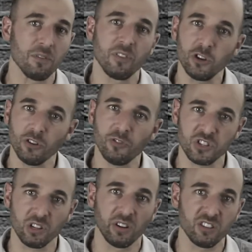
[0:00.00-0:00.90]
The Vineyard
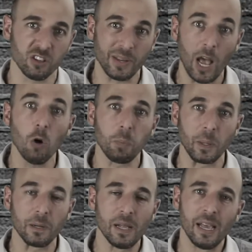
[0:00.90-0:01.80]
facility is going to be
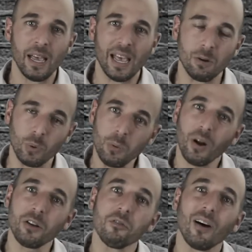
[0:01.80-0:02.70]
open, and we
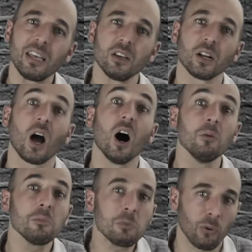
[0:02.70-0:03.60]
want to invite you to
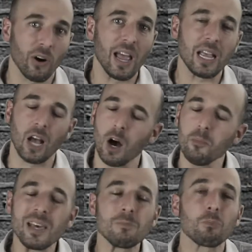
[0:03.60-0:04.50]
come and pray,
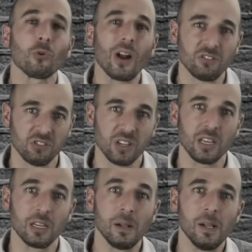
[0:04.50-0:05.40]
come and press
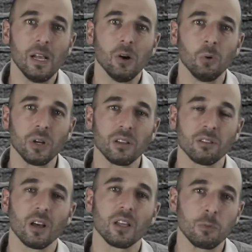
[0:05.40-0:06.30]
in
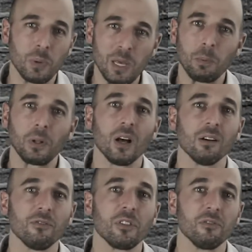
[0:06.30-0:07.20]
with the people
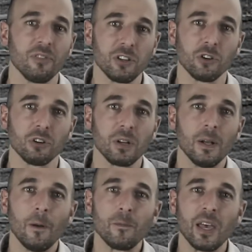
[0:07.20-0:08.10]
of the Vineyard
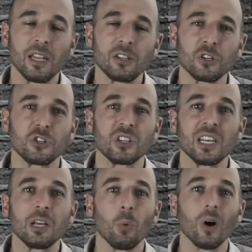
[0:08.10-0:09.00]
and to
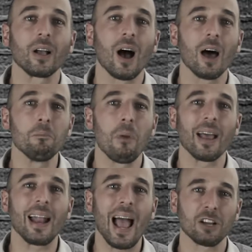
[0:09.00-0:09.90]
see what God
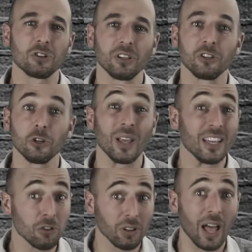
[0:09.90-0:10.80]
might actually do
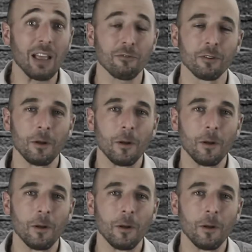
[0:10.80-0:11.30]
in your life